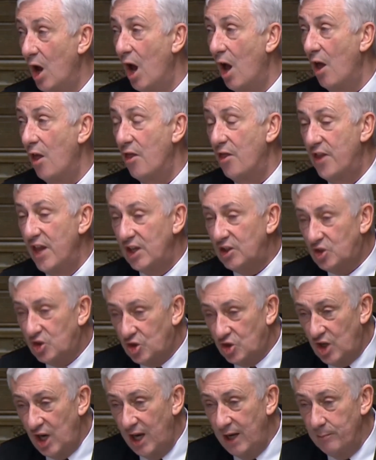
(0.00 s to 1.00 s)
This
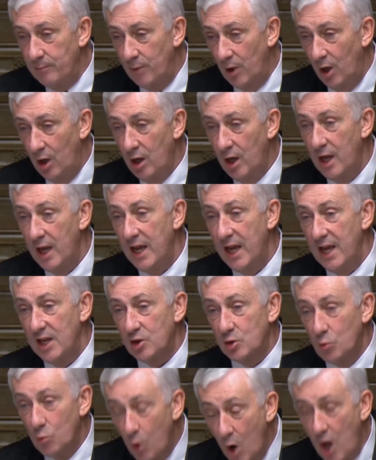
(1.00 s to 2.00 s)
chamber is
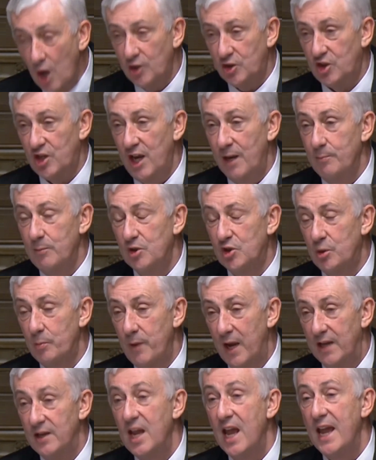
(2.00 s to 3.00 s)
worse statements to make.
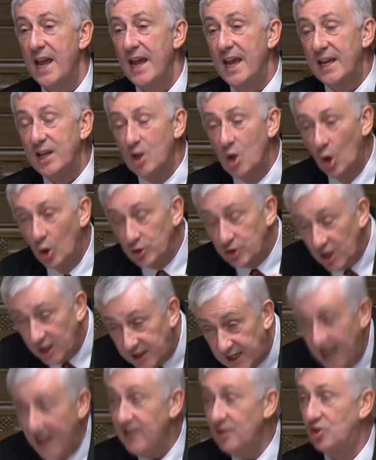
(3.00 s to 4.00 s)
It goes
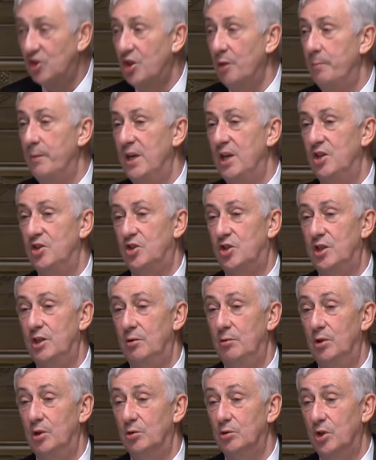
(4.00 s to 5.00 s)
against the
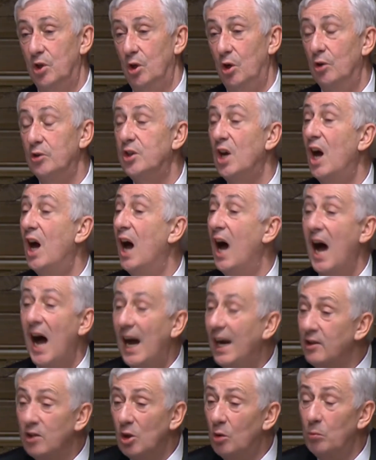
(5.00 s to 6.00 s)
ministerial code. I
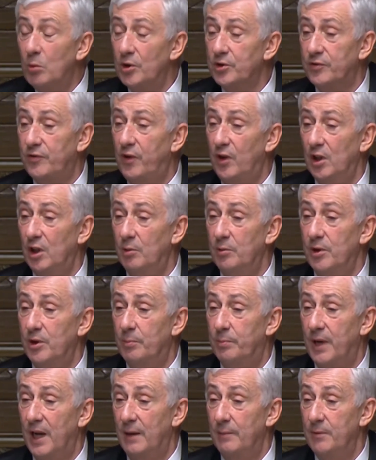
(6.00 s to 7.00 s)
don't want to follow with the
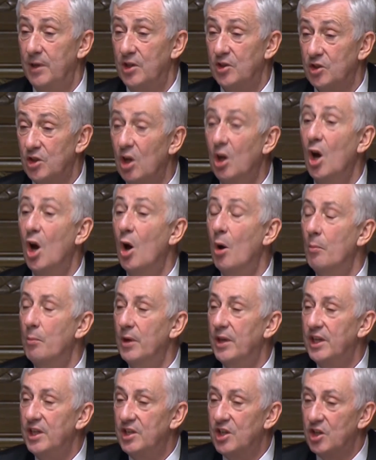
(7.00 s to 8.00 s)
Prime Minister, but
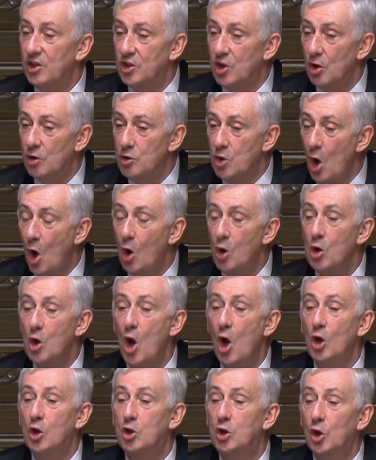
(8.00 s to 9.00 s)
it is not a
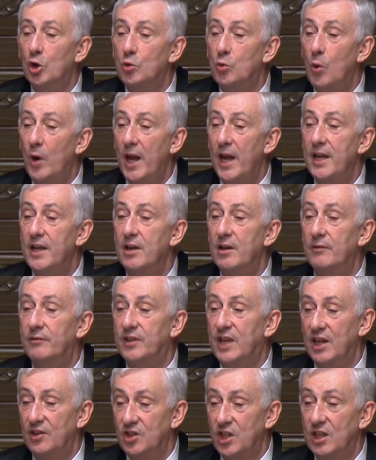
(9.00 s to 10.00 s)
good way of
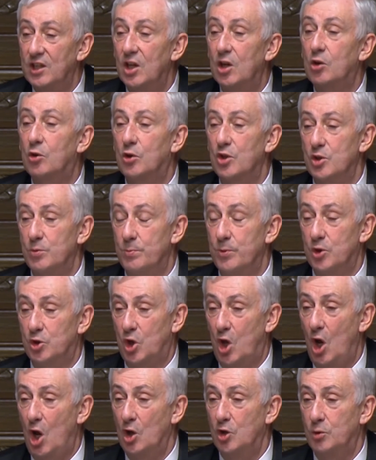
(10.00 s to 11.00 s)
getting Christmas
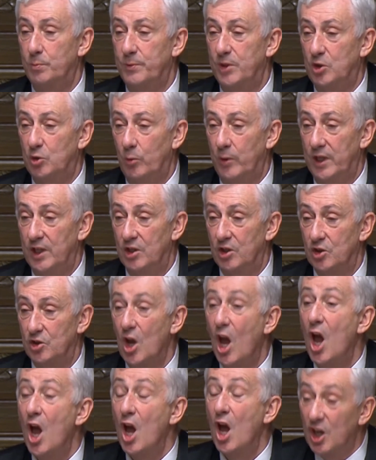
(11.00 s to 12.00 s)
cards between us,
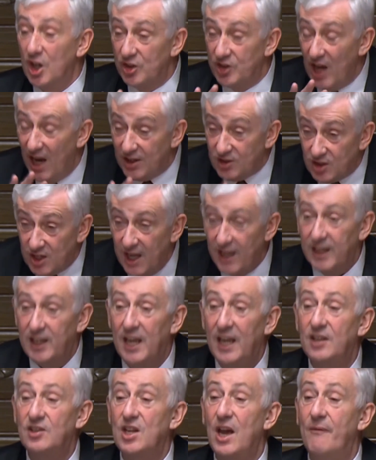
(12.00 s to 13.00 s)
because I take it
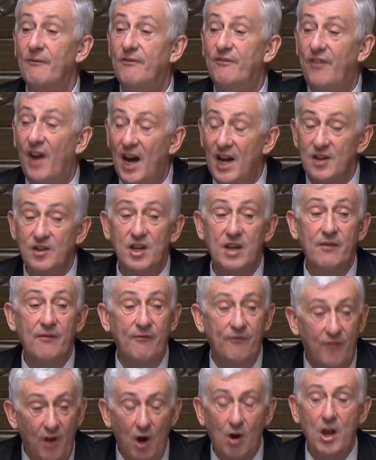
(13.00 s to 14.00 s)
and find it
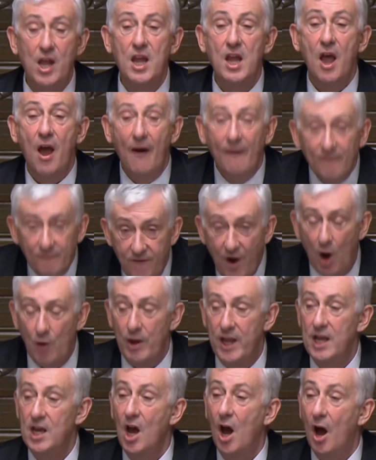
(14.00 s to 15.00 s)
very, very
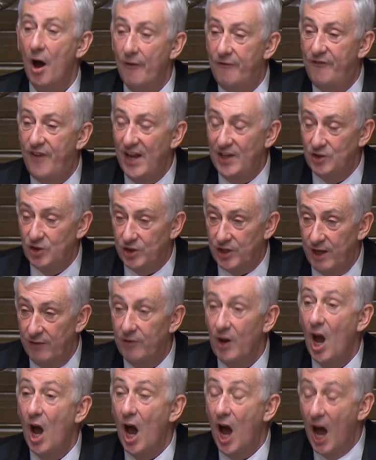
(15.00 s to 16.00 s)
offensive.
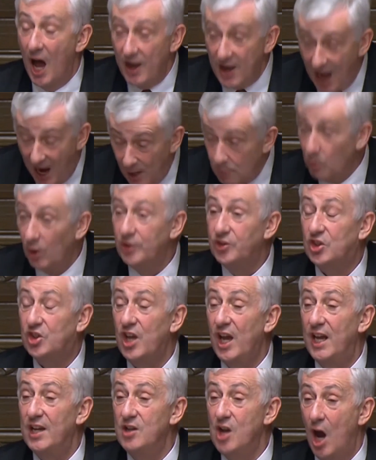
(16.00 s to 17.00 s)
And I would say
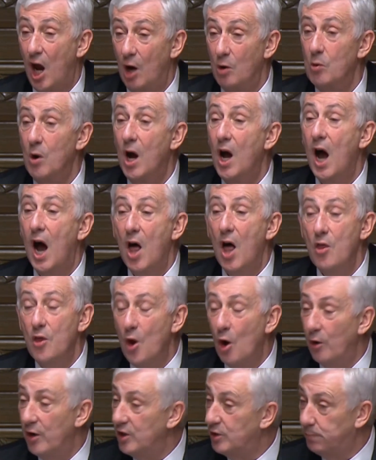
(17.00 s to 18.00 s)
now, there
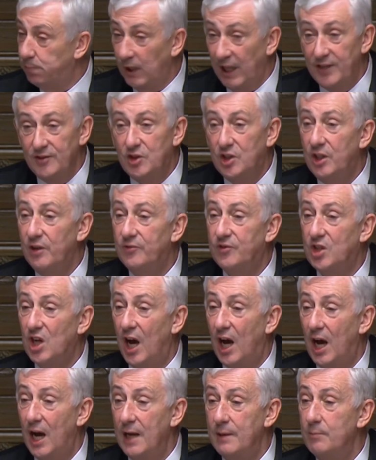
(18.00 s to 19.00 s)
is plenty of
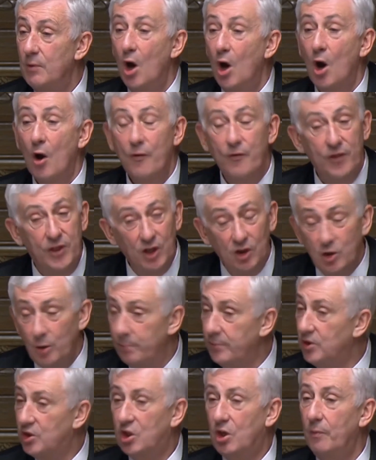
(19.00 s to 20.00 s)
time for the government
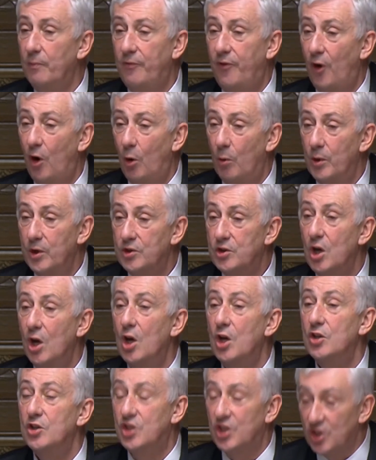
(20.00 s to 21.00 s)
to come forward
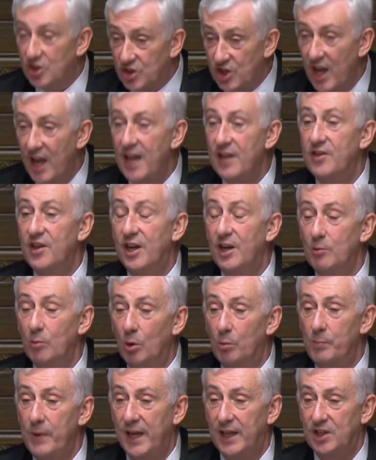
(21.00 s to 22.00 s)
to say that it will
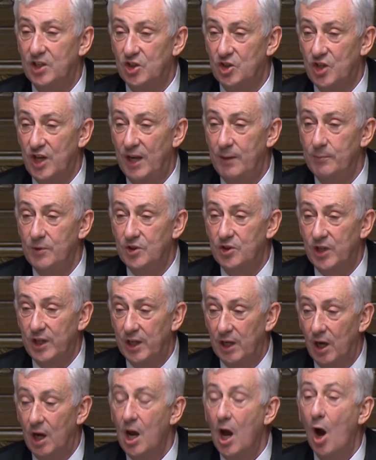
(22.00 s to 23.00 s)
make a statement here.
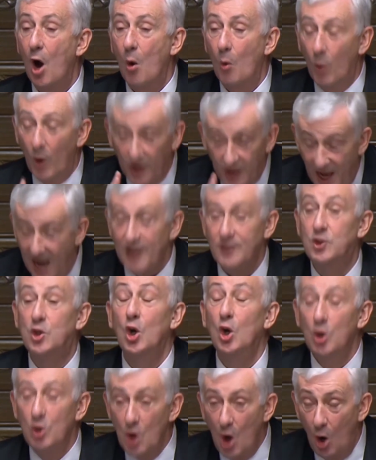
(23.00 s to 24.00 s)
What I do
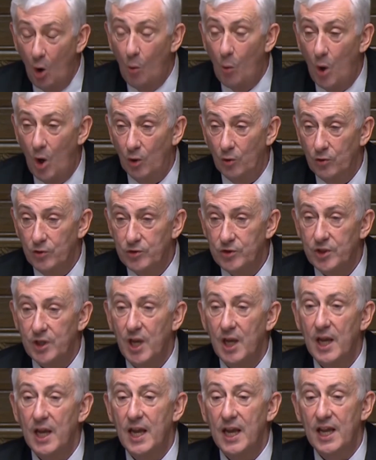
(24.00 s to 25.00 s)
not want
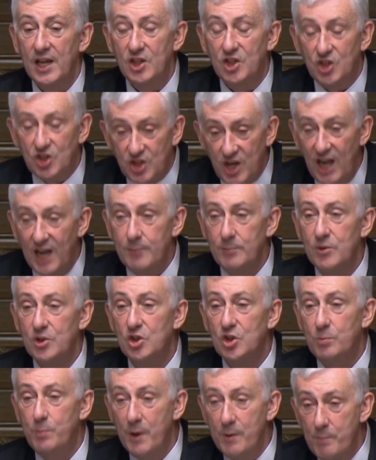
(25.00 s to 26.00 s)
is statements to
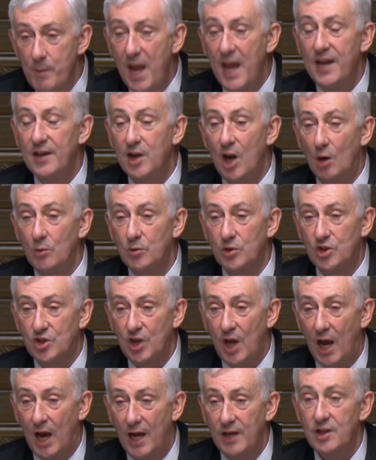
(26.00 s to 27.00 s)
be made
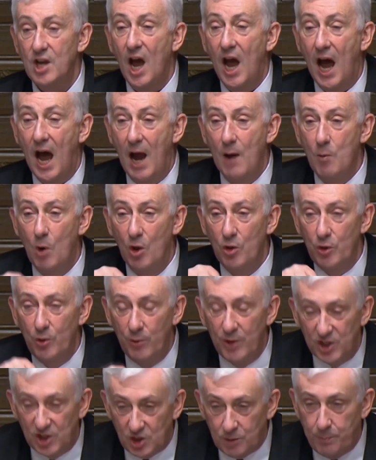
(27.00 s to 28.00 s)
outside. I want the
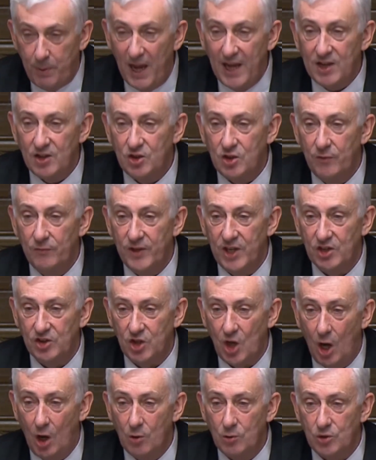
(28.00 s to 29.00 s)
respect of this
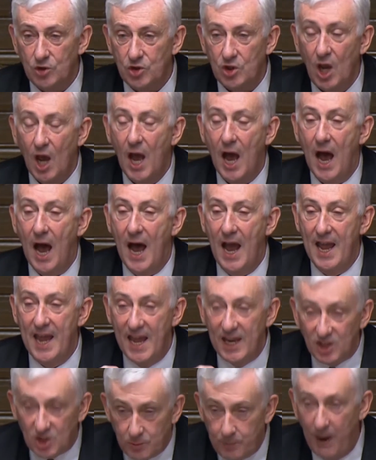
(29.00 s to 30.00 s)
House. I
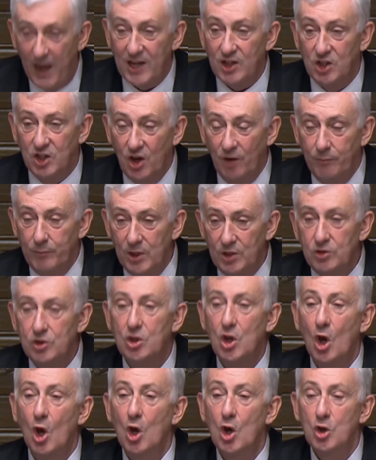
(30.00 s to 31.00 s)
expect government
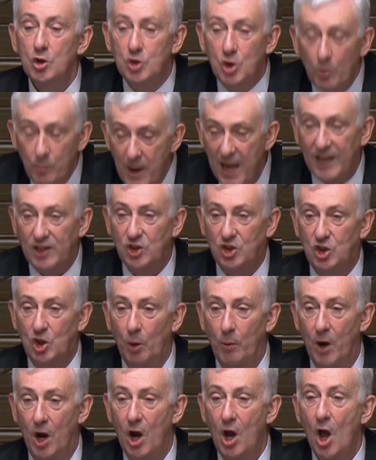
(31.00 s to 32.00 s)
to make sure
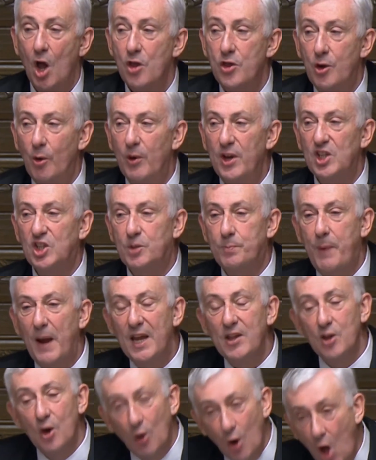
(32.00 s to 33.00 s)
they respect
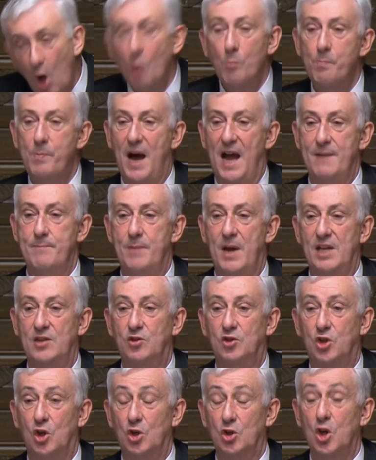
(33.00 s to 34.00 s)
their own
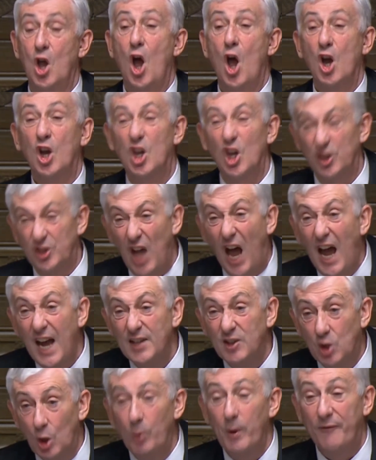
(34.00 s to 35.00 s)
backbenchers, because I
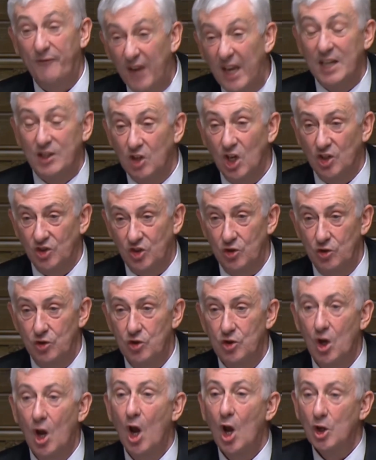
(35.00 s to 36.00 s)
do if he doesn't.
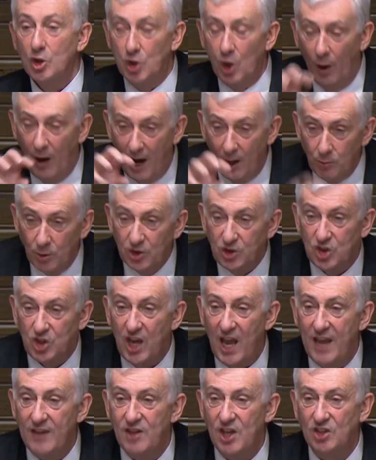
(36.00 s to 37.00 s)
So I would say
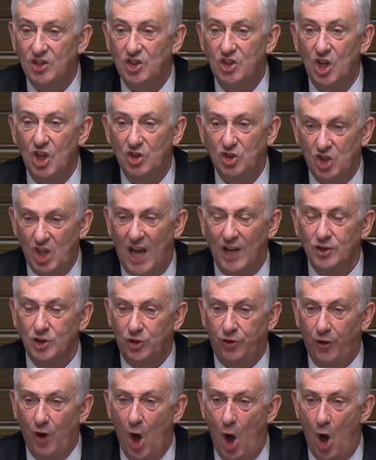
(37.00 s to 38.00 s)
this is a chance for
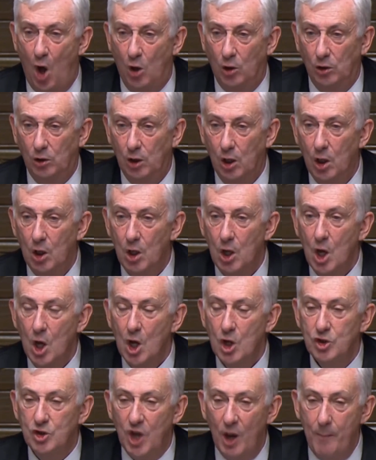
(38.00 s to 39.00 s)
all
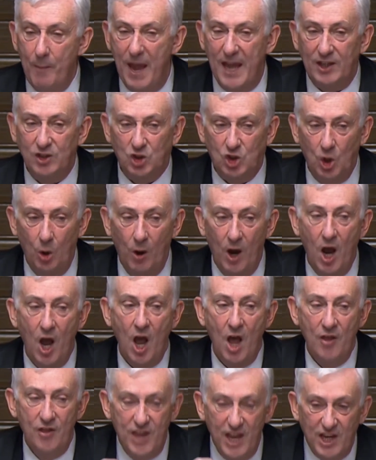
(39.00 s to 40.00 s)
to make sure this